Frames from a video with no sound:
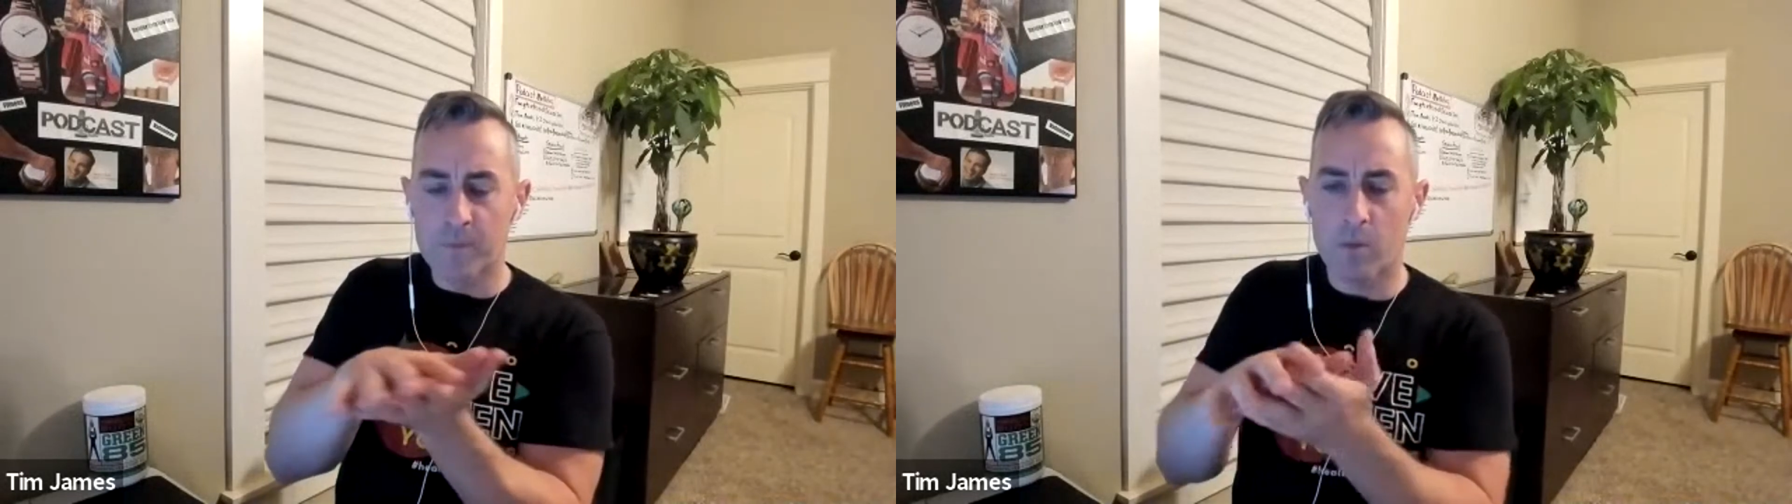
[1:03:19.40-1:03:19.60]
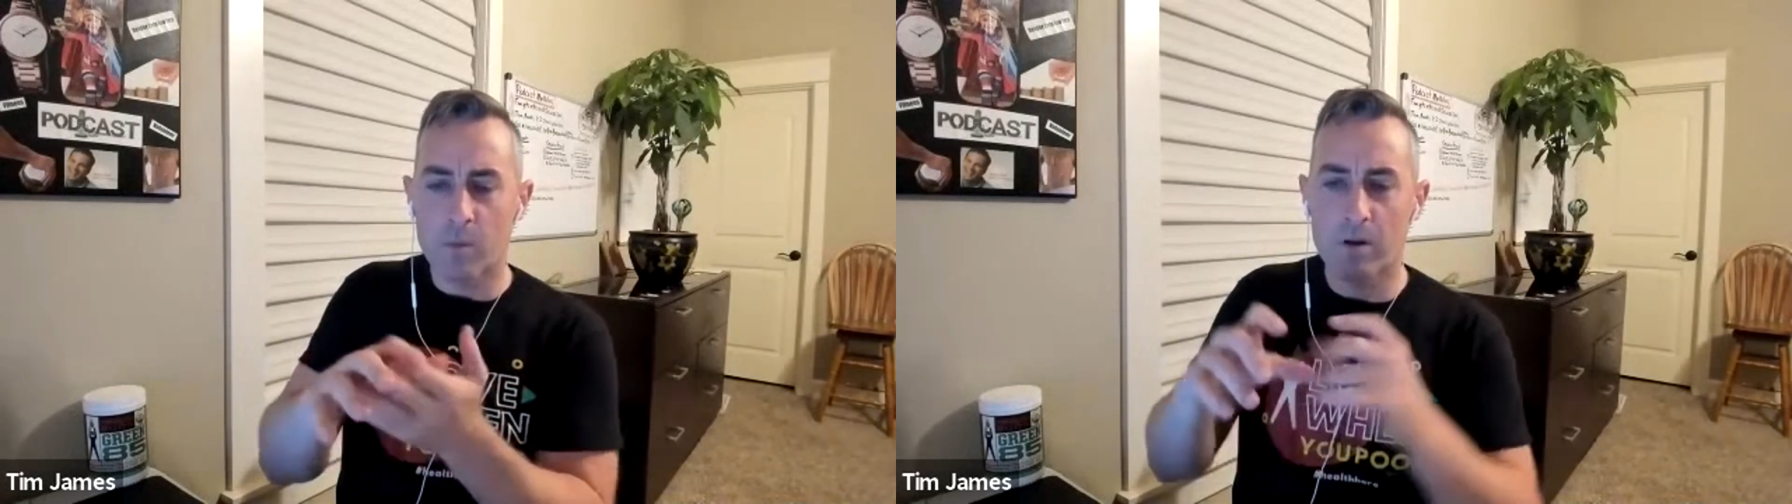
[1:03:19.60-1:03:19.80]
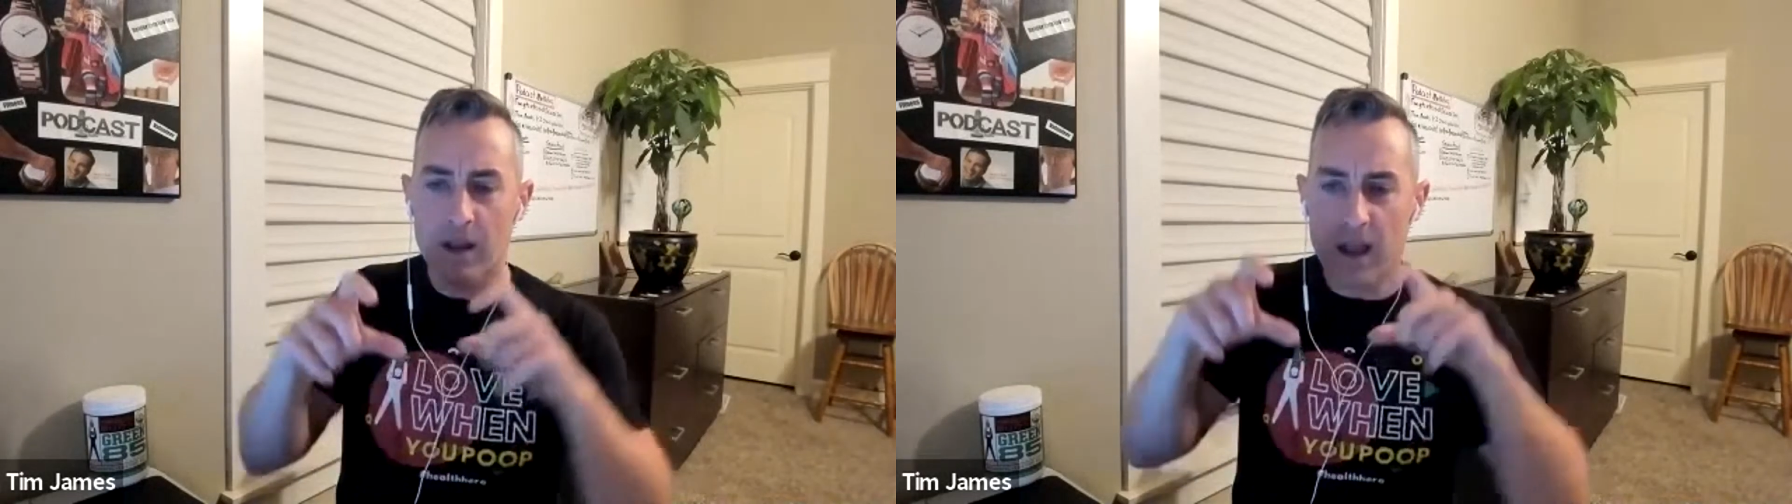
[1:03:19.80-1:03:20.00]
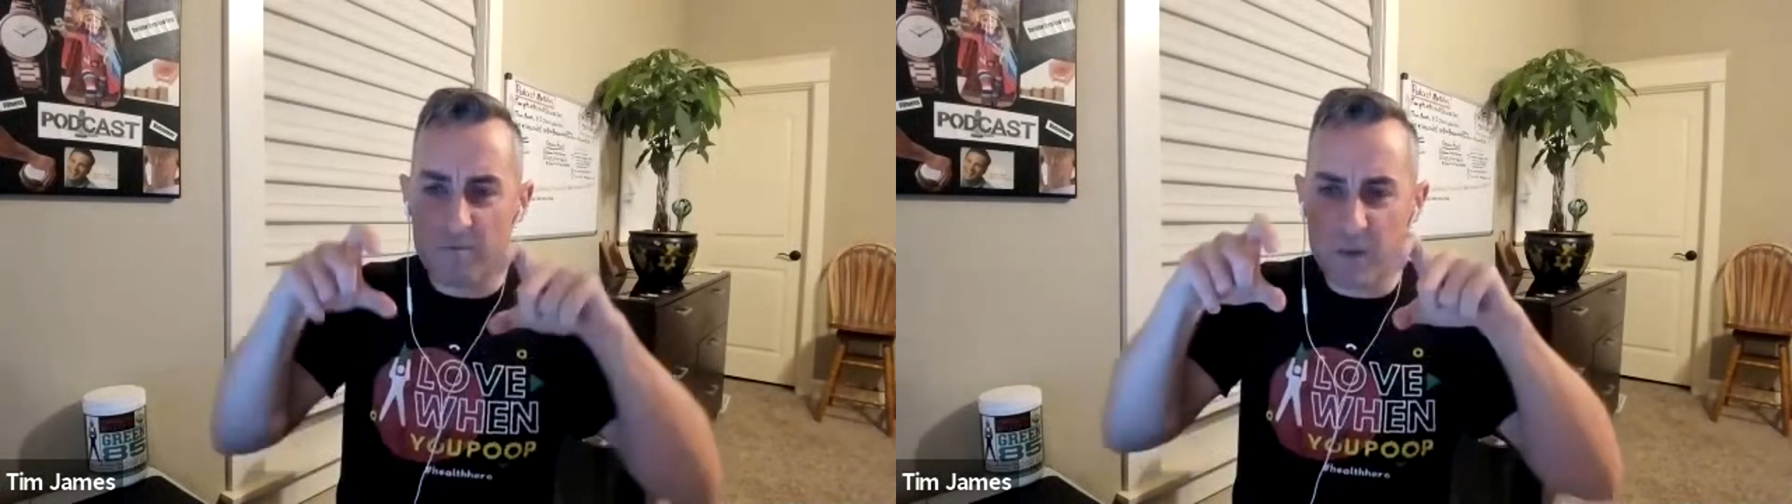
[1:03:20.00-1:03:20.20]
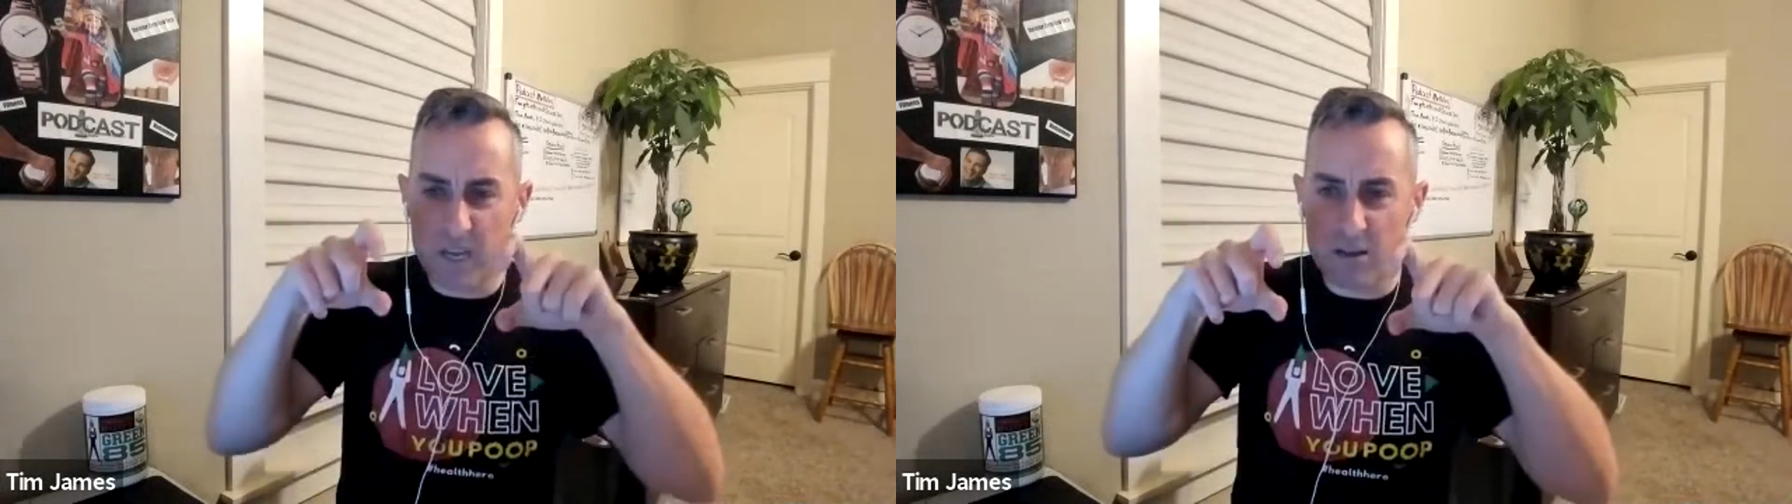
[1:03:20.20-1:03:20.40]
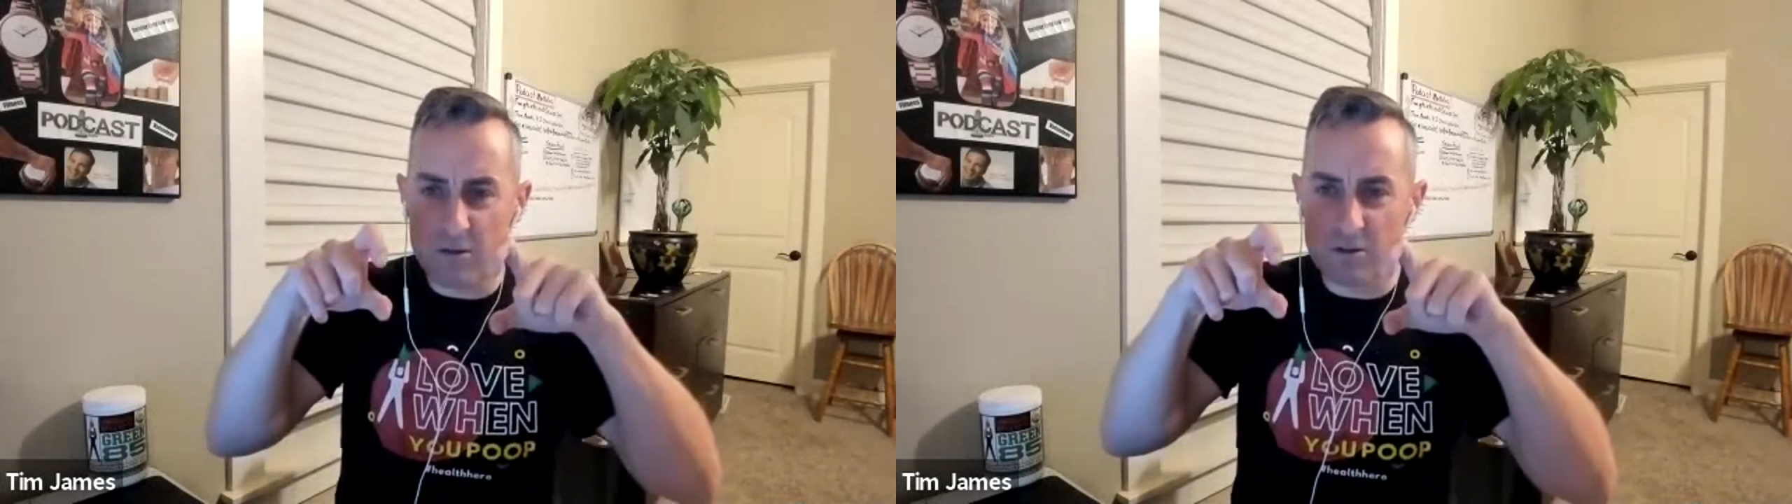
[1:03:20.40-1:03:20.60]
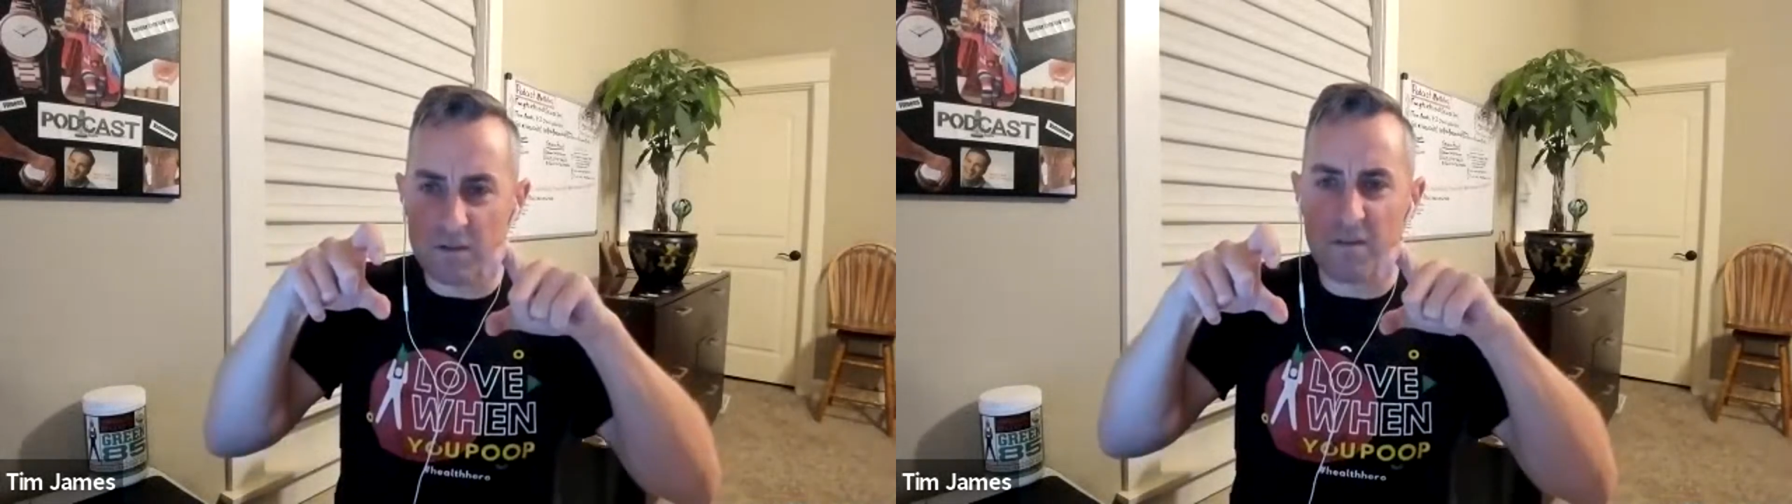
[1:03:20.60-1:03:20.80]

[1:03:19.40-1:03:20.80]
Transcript: We don't have big, huge